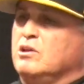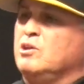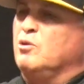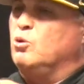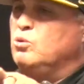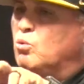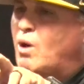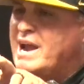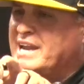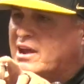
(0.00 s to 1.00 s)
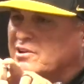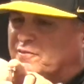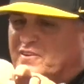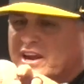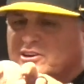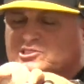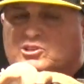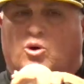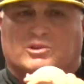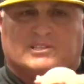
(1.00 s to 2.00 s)
you widen out your fingers
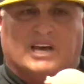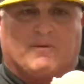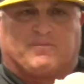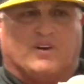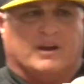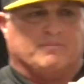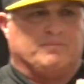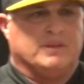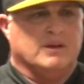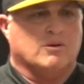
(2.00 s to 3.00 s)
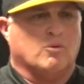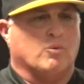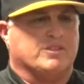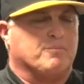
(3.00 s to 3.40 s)
to hold the top front. When